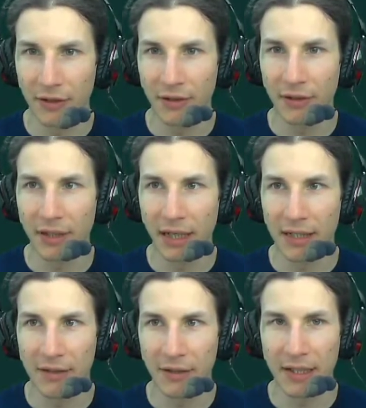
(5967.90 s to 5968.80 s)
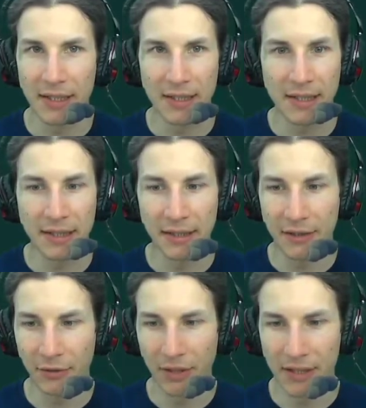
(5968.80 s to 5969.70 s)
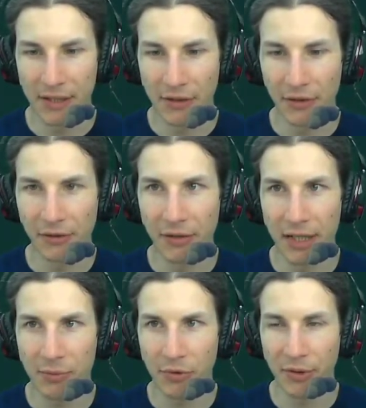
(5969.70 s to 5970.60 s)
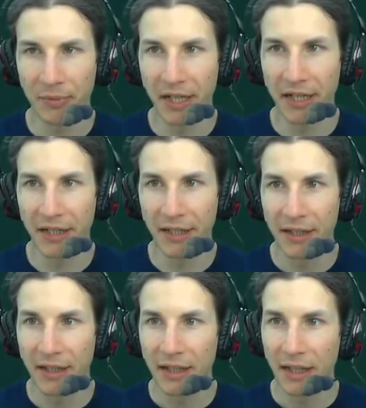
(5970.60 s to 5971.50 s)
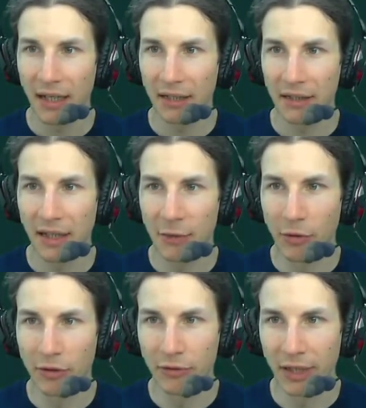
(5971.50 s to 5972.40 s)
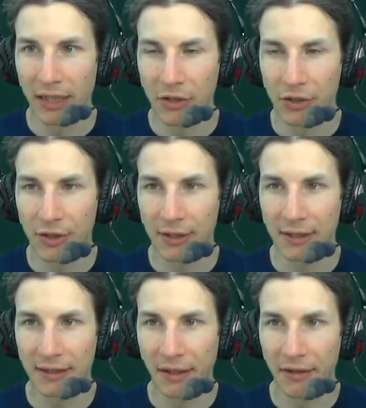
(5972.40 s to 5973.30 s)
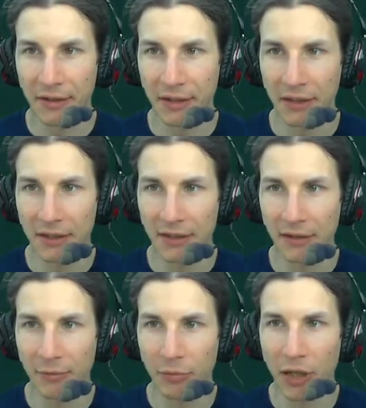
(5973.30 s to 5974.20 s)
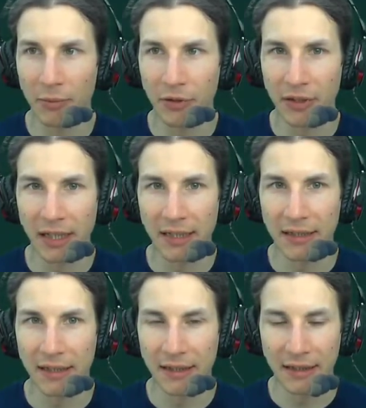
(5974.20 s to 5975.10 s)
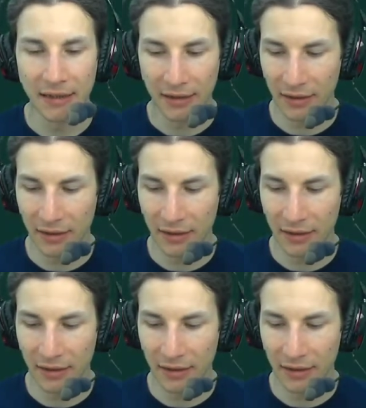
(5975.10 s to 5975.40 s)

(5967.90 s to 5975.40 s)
yeah, as you can see. So this is on the Raspberry Pi, and it now already started populating